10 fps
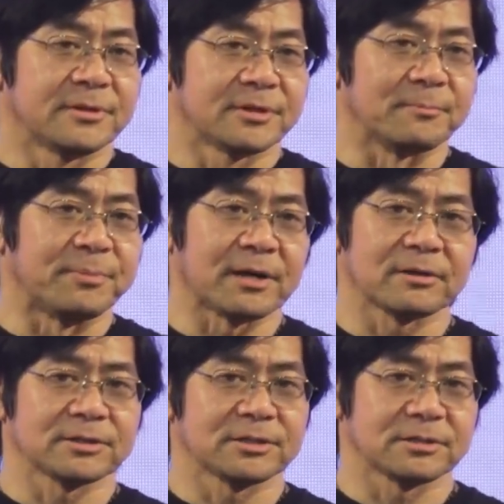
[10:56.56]

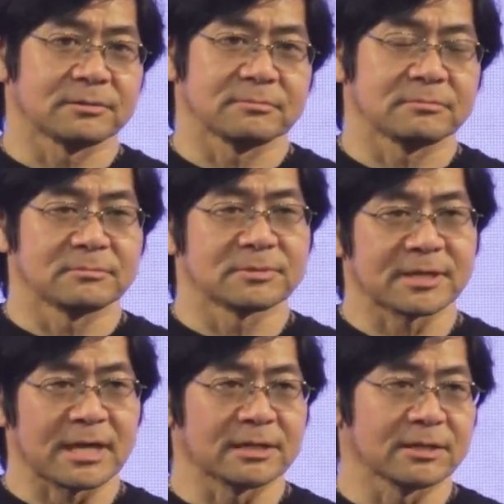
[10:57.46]
Compared to
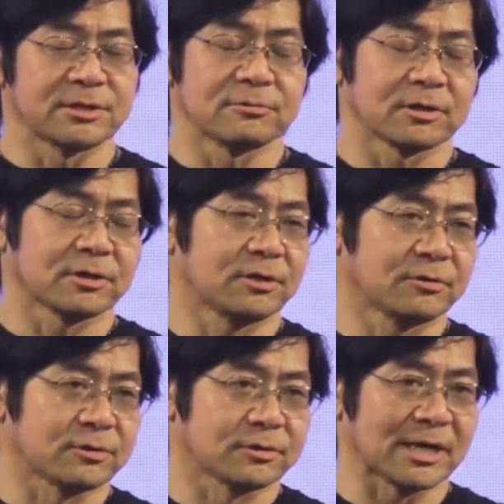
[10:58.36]
scanning a QR
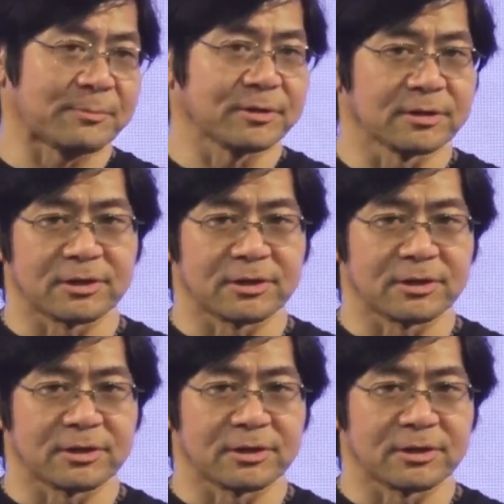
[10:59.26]
code or tapping a